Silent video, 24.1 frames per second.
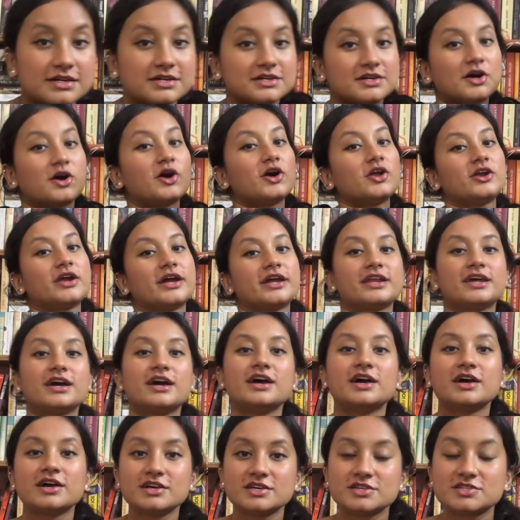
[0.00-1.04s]
All right,
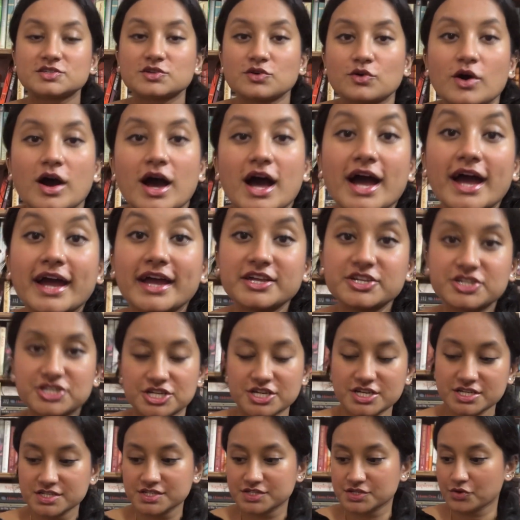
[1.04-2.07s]
so I
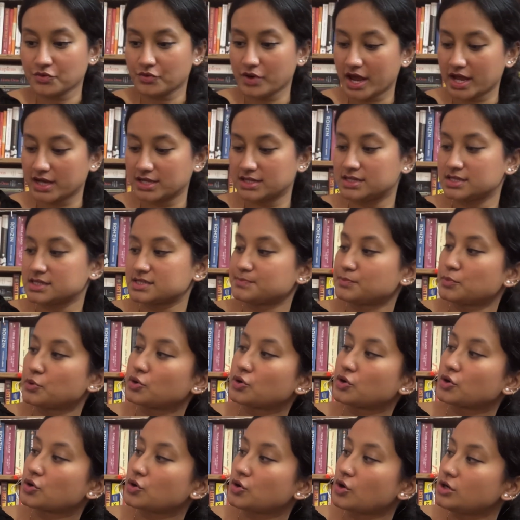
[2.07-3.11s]
just read this
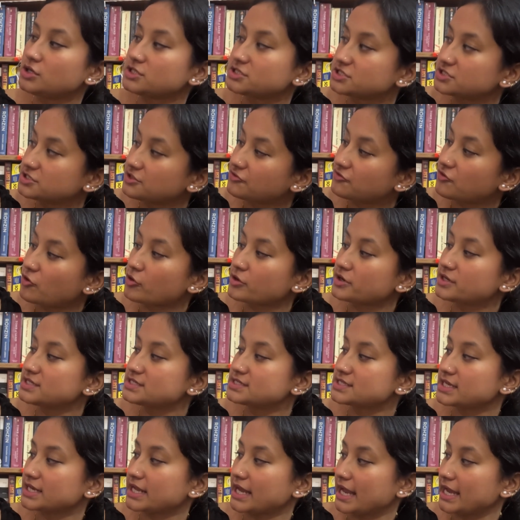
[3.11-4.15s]
book called The
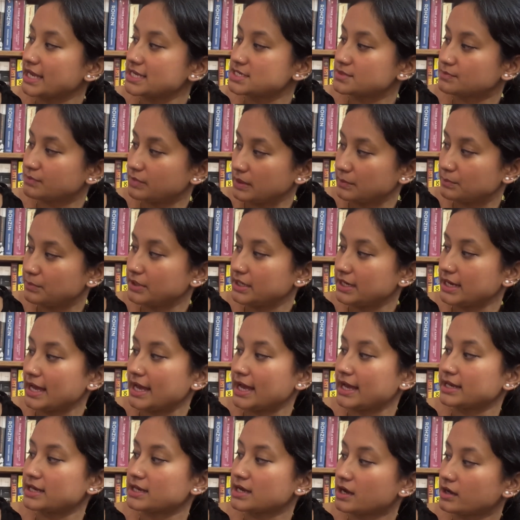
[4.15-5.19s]
Forest That Ate People
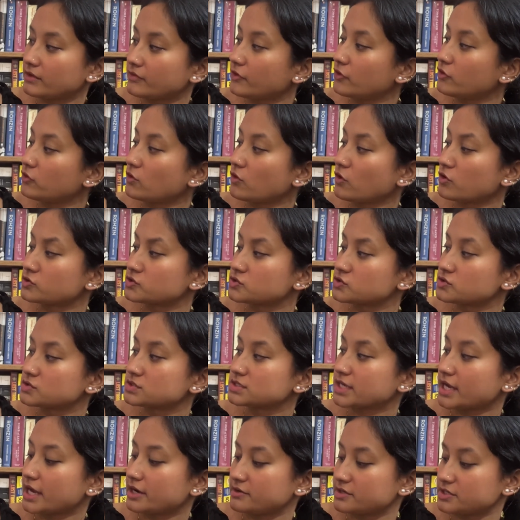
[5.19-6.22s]
and Other Not So
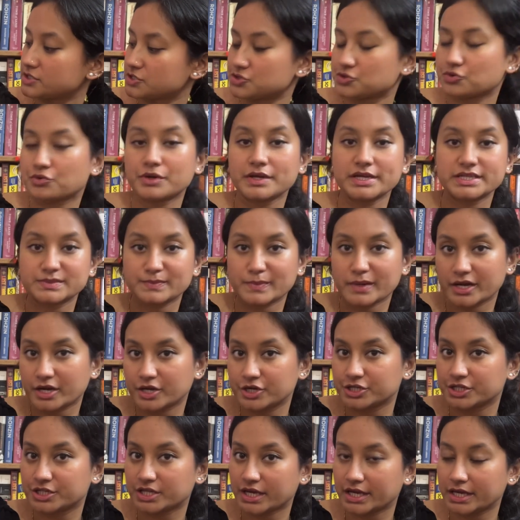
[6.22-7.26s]
Scary Stories by
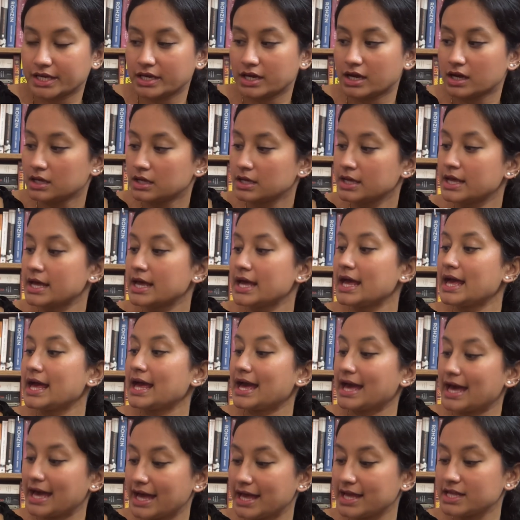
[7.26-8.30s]
Harshita.
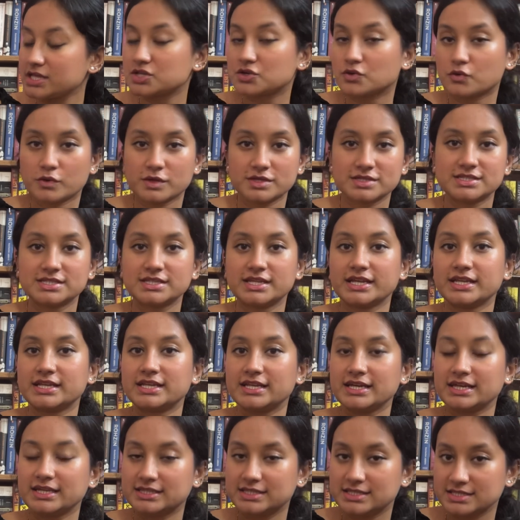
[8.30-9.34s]
And
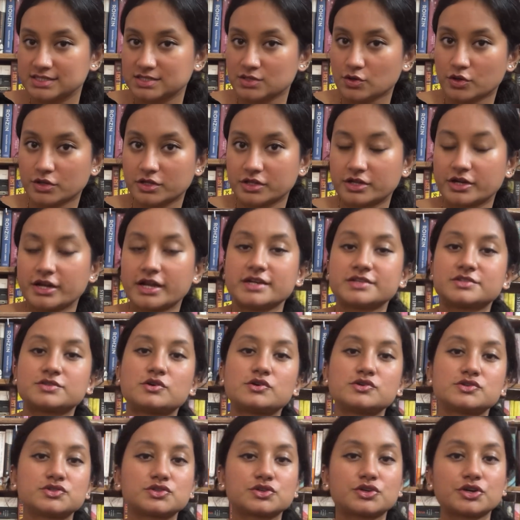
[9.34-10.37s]
coincidentally, this author has
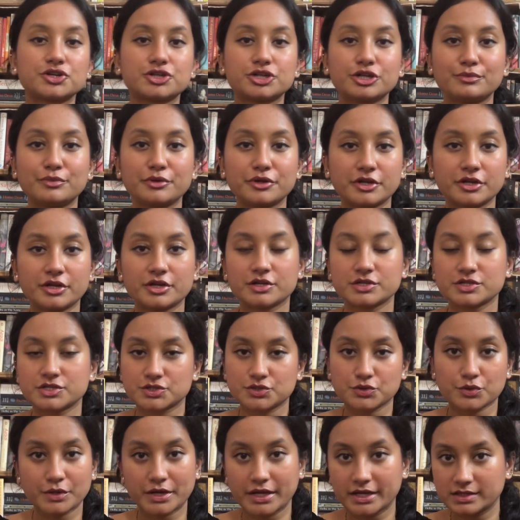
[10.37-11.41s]
also contributed a
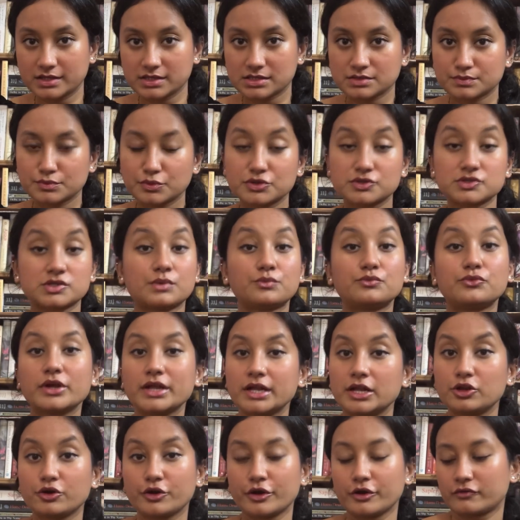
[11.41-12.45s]
story in this book, so I'm
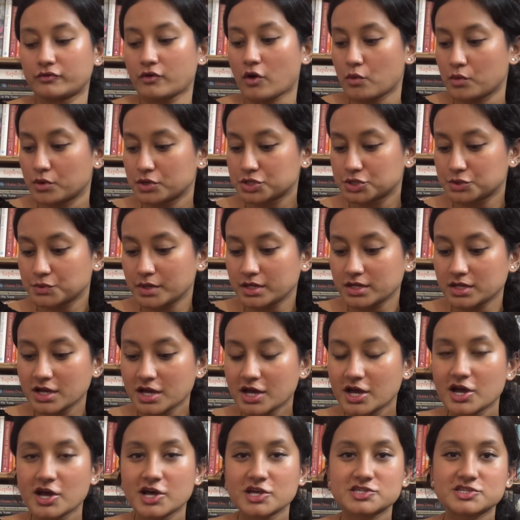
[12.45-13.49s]
really looking forward to it.
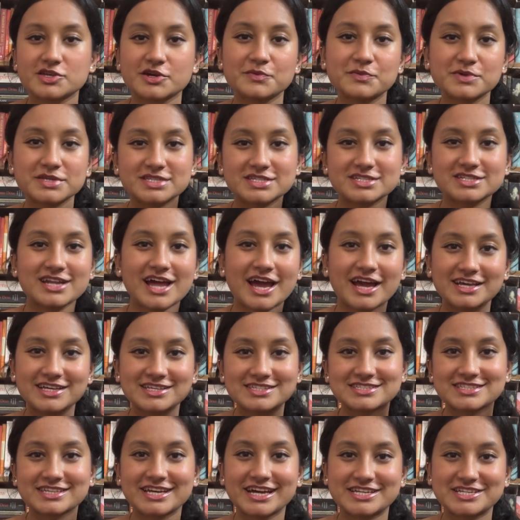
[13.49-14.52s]
So it was
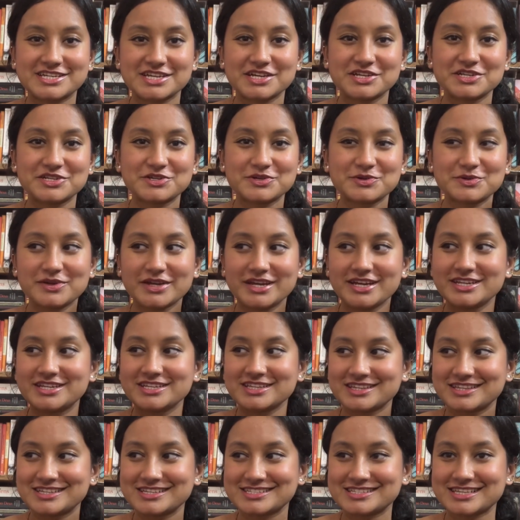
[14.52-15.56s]
nice getting to read
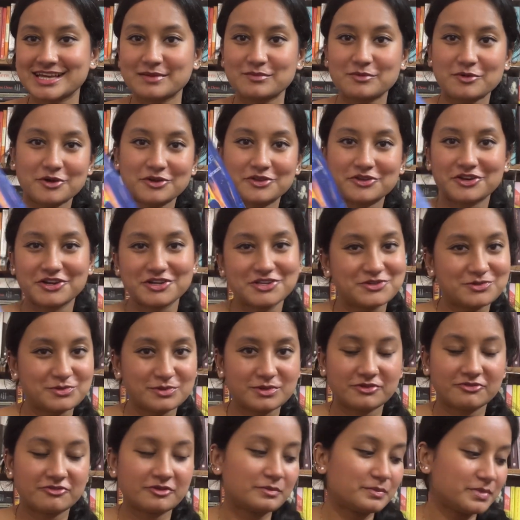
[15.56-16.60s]
the same author in 2
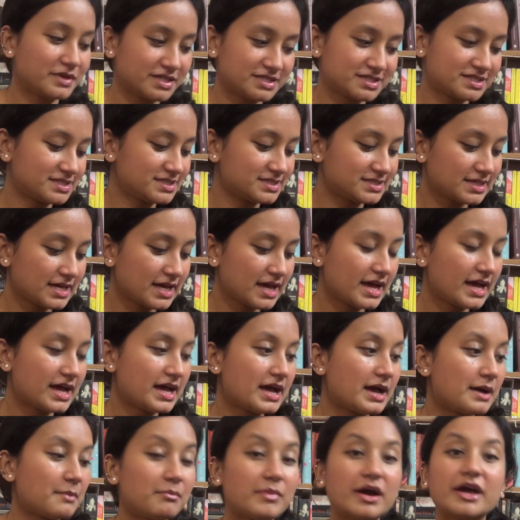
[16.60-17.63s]
different places.
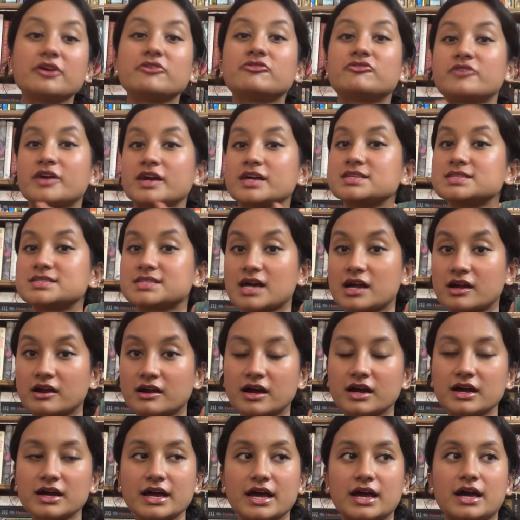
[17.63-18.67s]
My friend
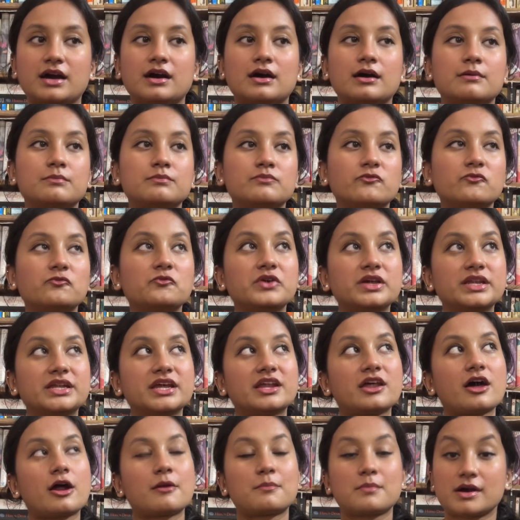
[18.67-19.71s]
Sarah, we
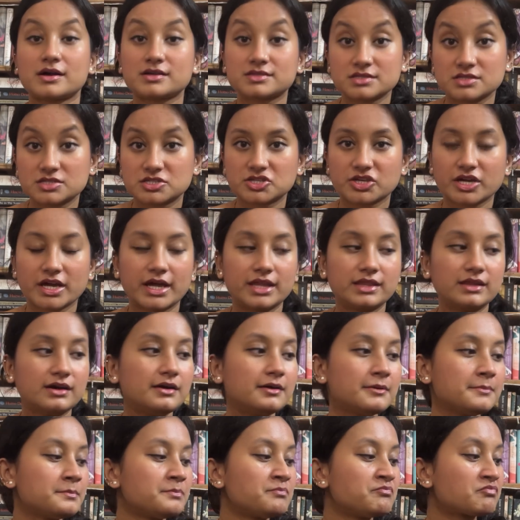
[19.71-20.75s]
did our masters together.
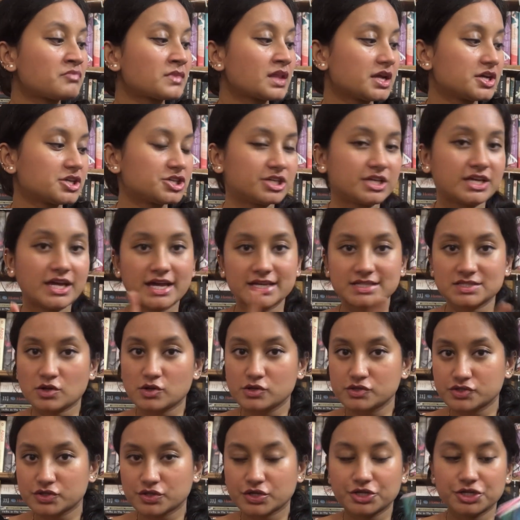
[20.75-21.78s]
She has
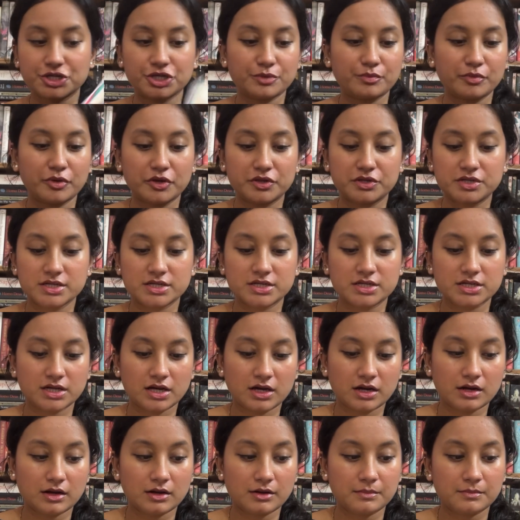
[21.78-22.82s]
also contributed
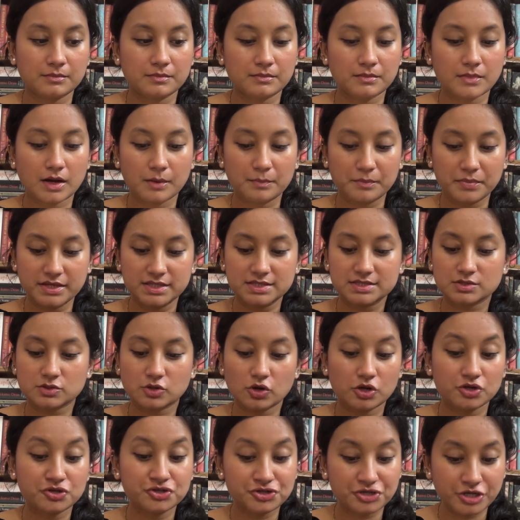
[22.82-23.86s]
a piece
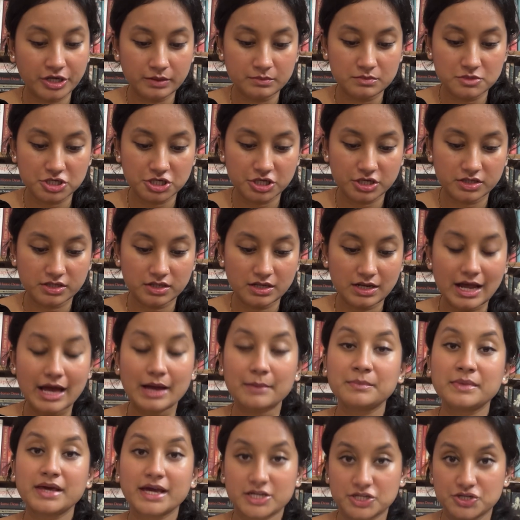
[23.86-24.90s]
called Dream Journal.
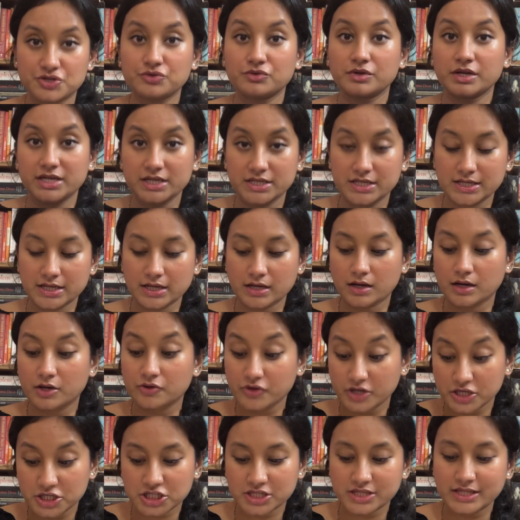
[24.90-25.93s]
I'm yet to
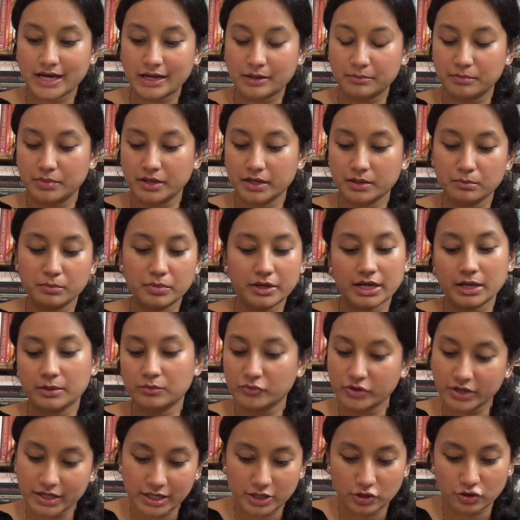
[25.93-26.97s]
reach that bit, but I'm
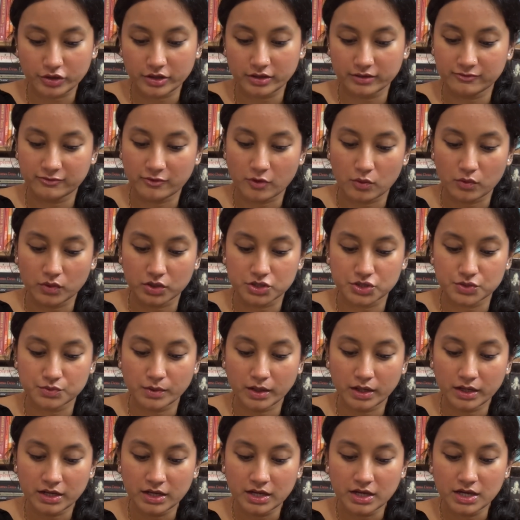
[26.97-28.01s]
really looking forward to it.